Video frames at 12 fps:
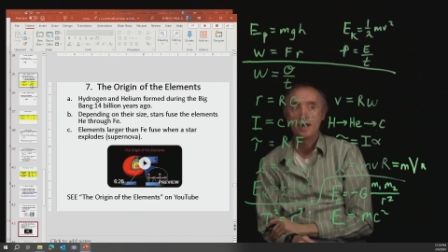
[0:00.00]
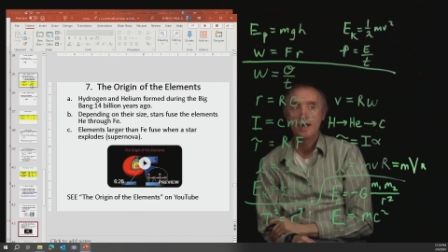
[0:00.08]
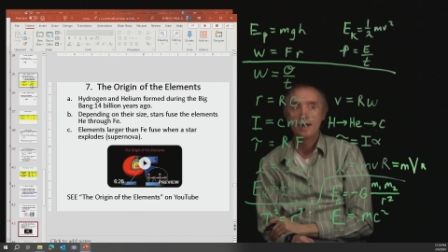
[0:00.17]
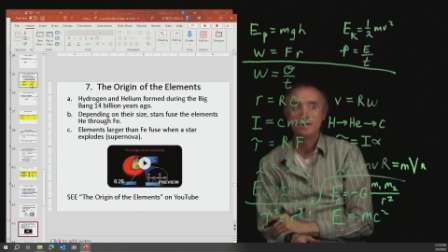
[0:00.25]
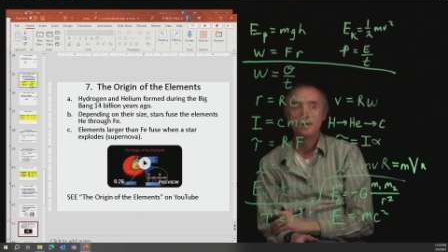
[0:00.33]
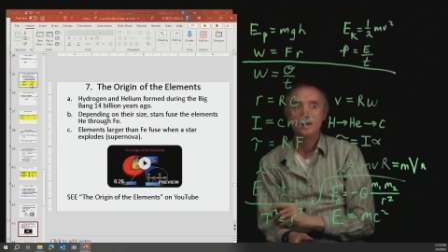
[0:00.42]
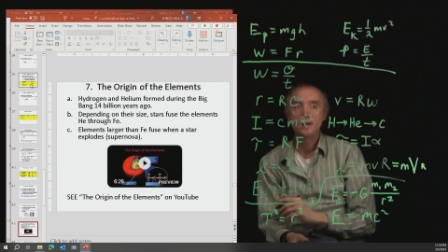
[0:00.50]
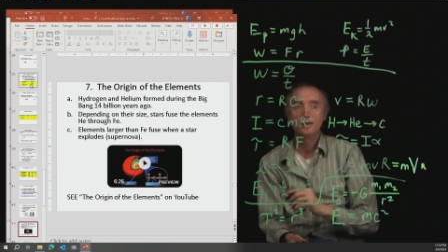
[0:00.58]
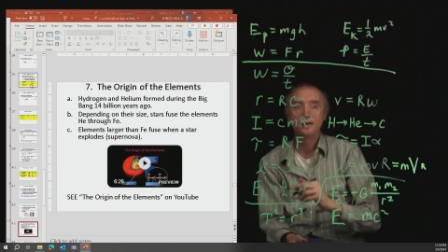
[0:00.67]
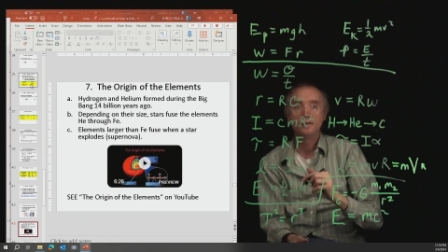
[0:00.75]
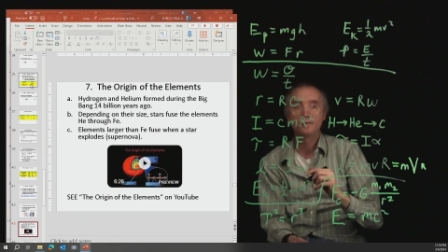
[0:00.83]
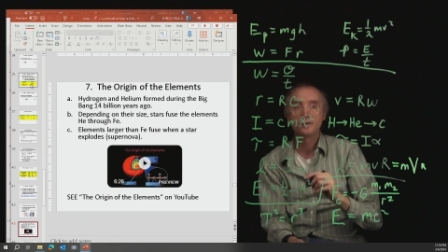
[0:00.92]
And
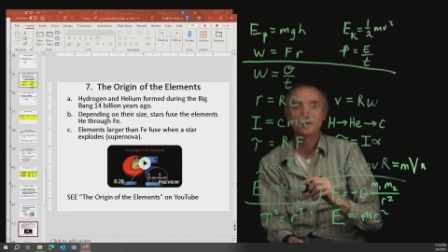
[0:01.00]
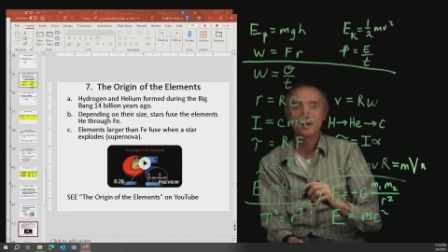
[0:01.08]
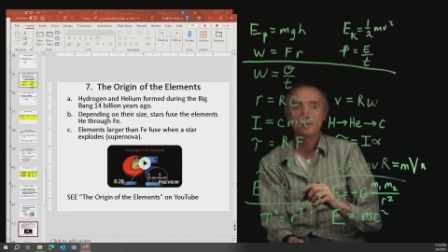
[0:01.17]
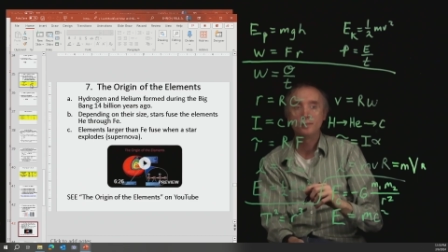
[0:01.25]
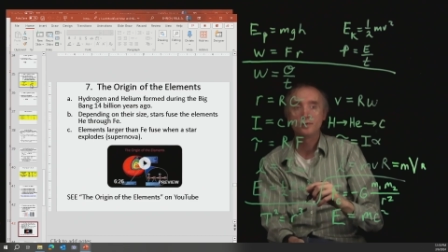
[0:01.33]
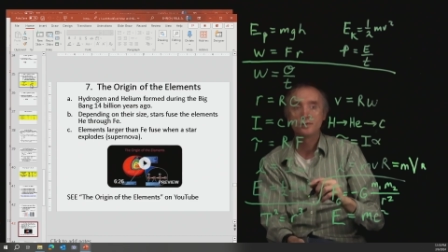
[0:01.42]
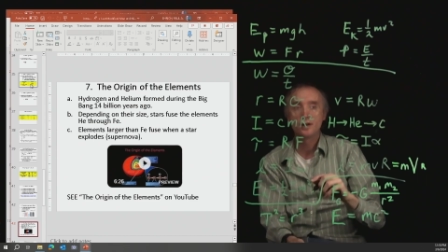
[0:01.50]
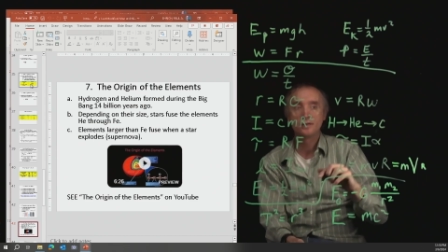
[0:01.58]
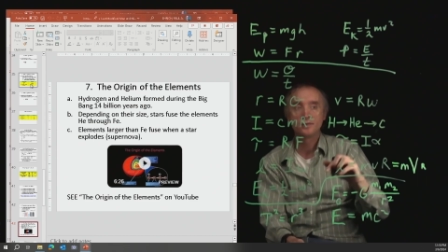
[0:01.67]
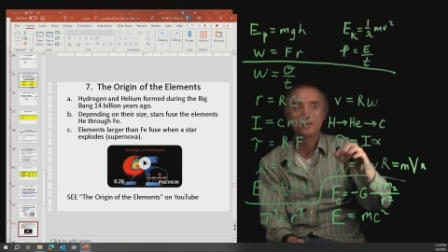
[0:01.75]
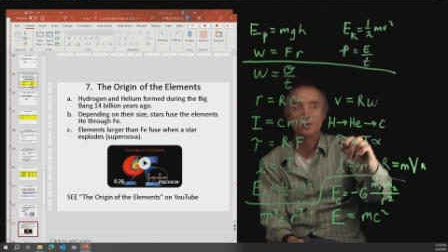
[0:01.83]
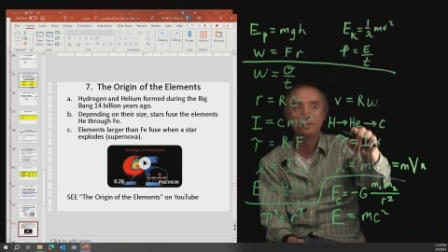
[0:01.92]
then if the temperature,
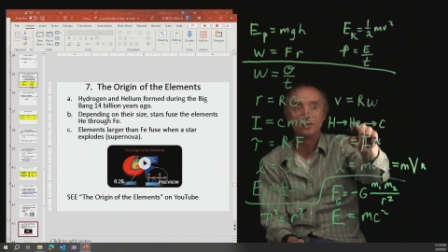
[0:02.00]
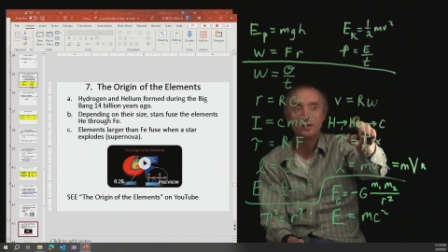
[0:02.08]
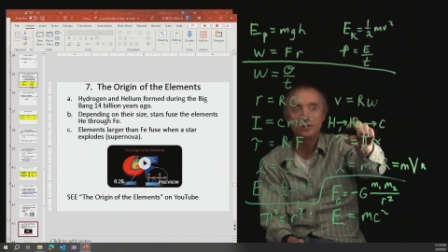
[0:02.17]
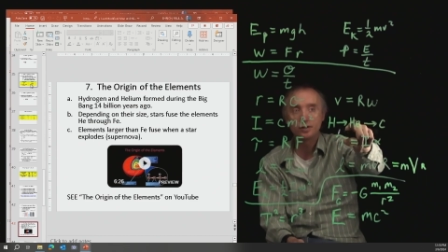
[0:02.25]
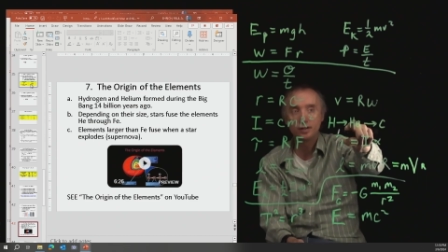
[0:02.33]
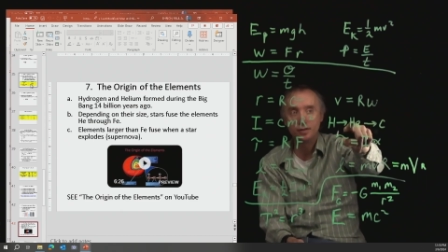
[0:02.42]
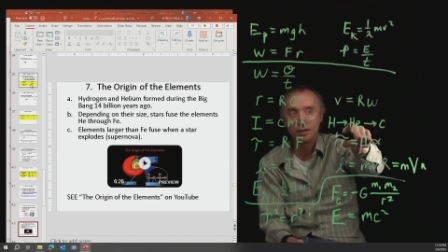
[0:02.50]
and so eventually